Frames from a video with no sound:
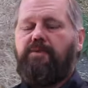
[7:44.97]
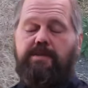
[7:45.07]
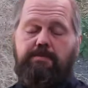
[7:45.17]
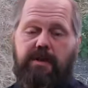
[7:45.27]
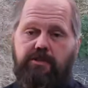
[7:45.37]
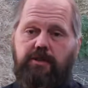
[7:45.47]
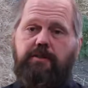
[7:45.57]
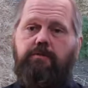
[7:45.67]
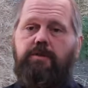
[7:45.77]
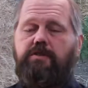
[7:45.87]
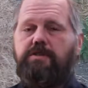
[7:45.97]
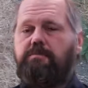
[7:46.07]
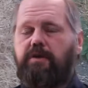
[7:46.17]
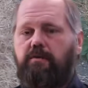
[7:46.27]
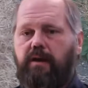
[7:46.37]
especially if we've just
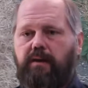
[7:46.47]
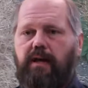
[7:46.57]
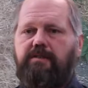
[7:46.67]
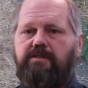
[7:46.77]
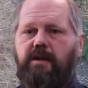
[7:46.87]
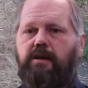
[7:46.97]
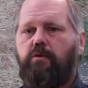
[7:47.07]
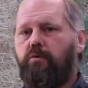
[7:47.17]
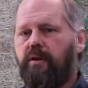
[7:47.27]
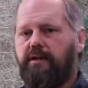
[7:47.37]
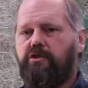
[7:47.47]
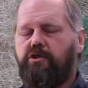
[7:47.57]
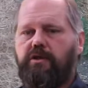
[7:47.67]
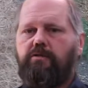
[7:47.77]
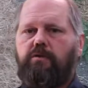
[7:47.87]
been around livestock or in
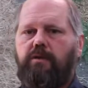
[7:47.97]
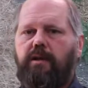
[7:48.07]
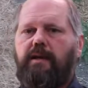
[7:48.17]
general.